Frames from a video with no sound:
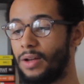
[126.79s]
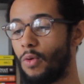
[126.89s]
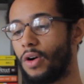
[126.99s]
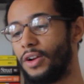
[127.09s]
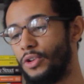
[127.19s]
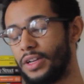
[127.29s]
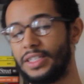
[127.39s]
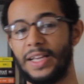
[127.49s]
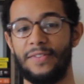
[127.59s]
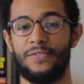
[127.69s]
or you could
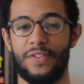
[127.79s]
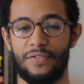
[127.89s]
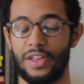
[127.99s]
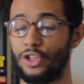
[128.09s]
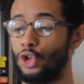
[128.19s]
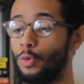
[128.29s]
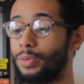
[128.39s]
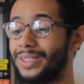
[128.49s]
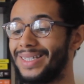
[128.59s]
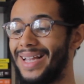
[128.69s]
say
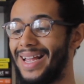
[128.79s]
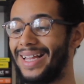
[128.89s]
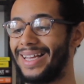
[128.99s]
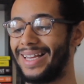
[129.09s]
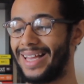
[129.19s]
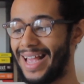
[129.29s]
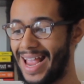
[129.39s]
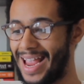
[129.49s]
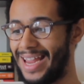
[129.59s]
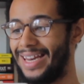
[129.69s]
52%
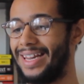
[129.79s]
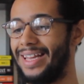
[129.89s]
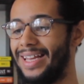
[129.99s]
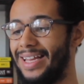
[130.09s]
gain.